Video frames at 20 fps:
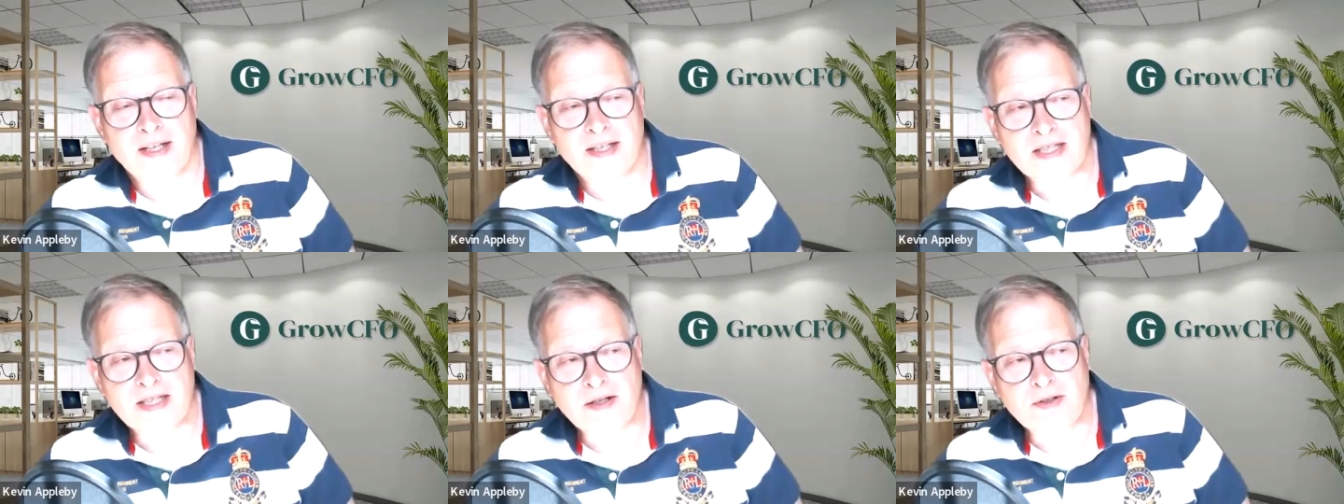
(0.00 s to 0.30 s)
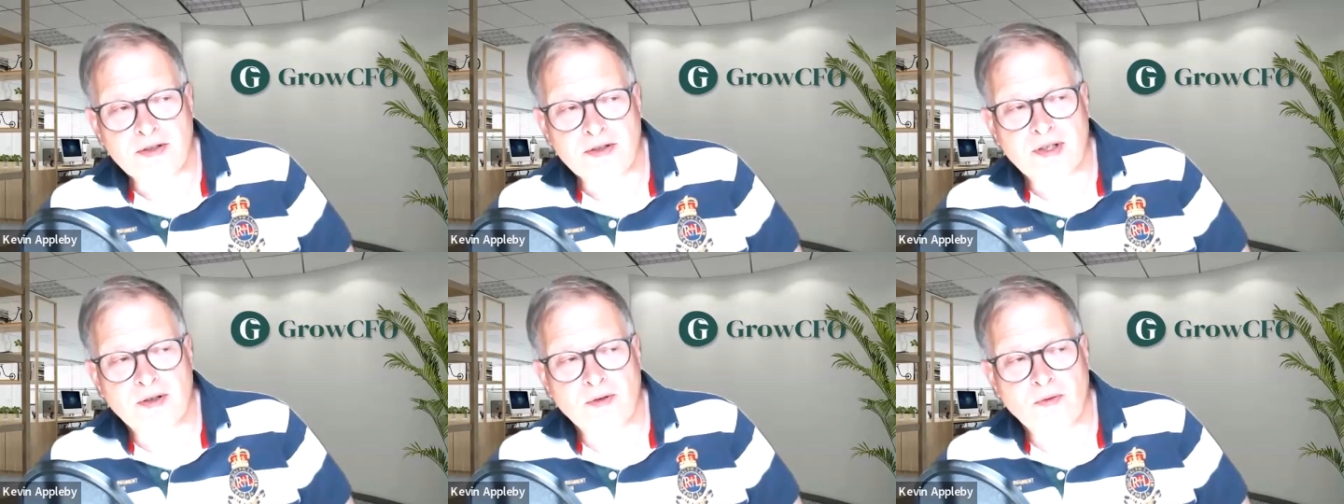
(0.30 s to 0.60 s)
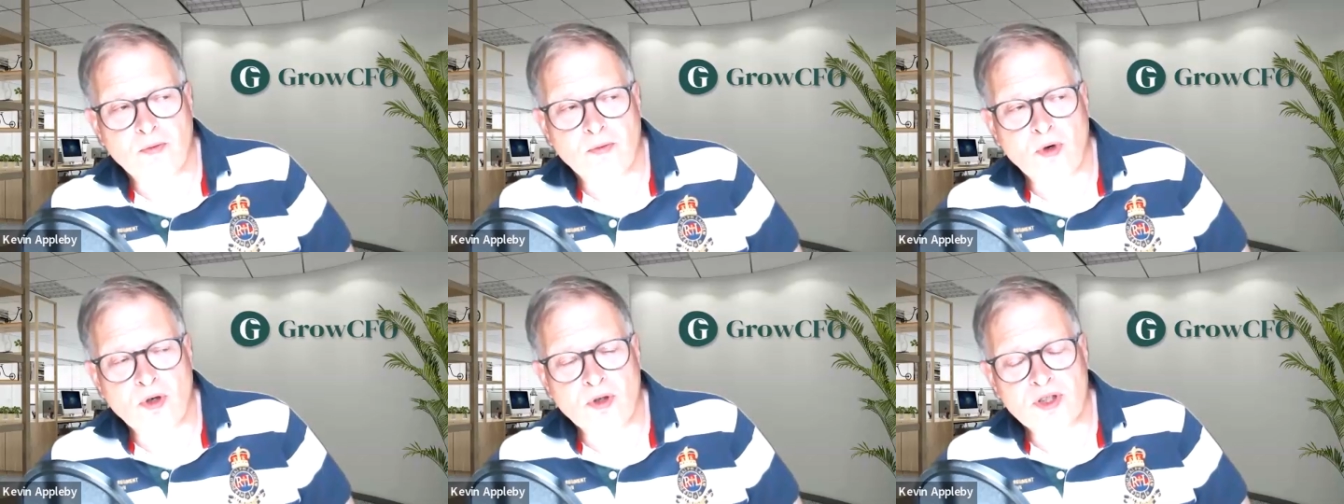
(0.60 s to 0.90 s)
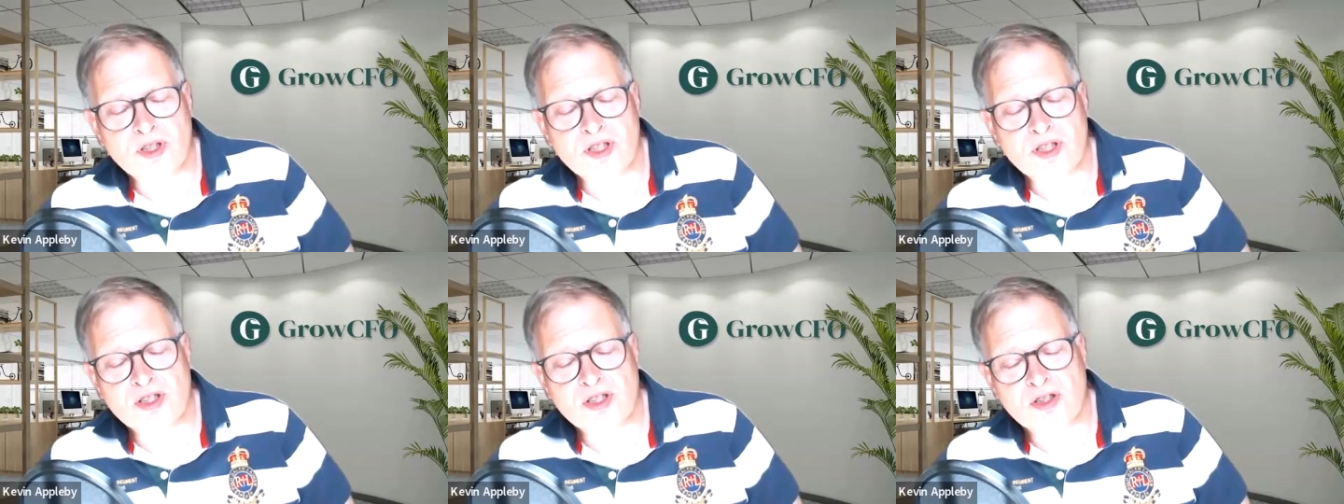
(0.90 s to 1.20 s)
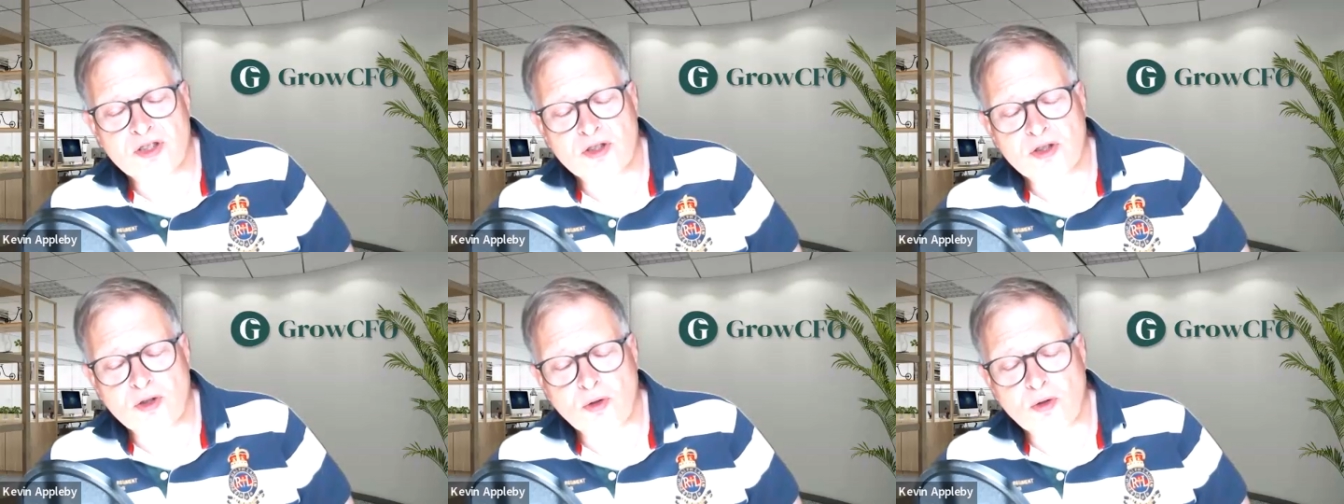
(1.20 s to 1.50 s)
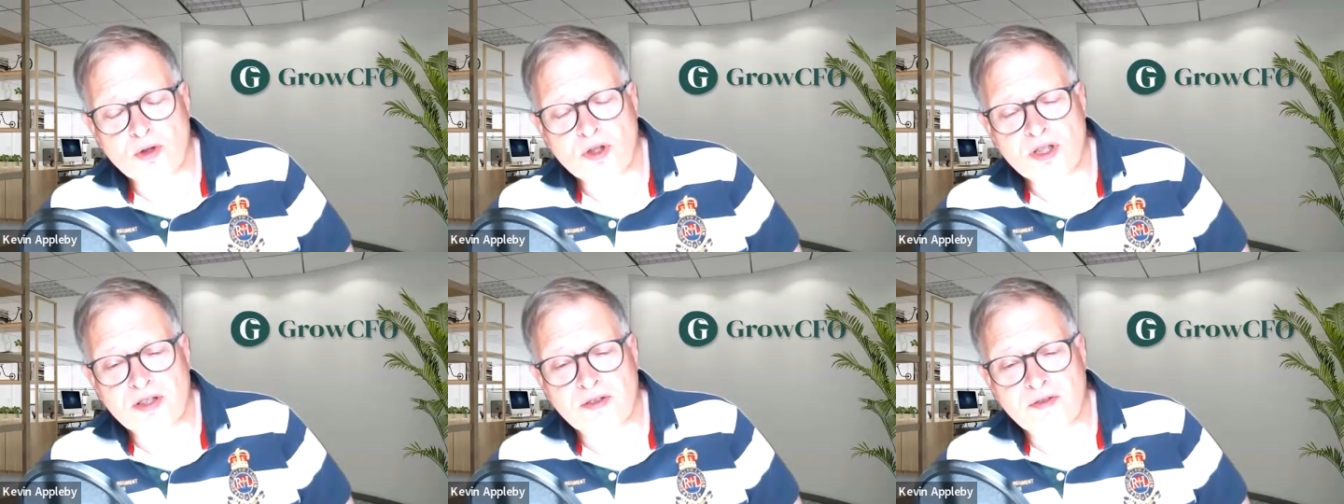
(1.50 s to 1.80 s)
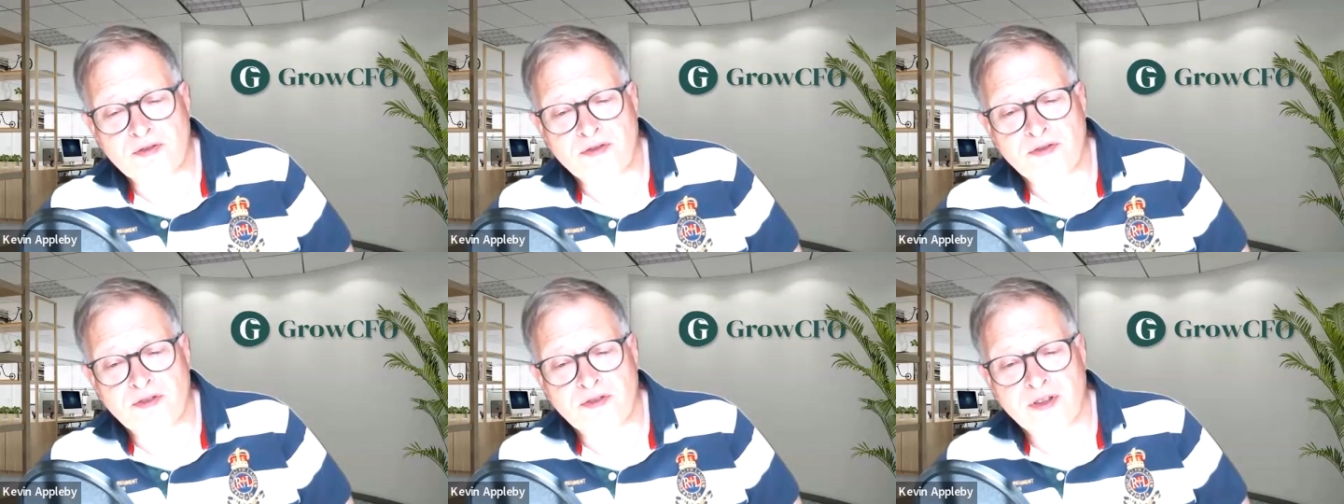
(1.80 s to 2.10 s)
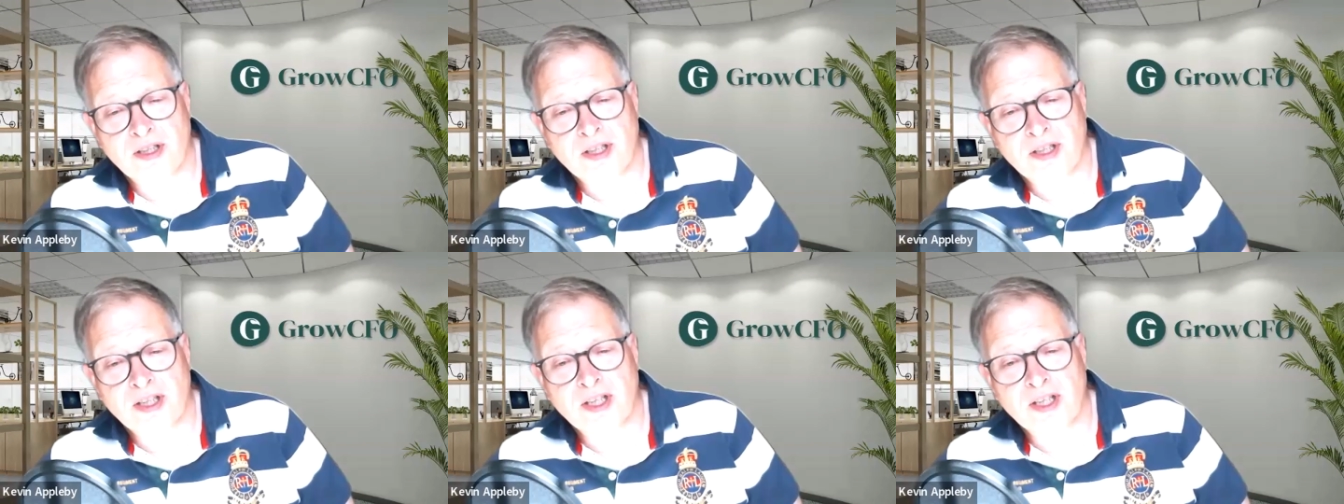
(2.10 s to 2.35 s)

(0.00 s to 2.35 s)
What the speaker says: So what sort of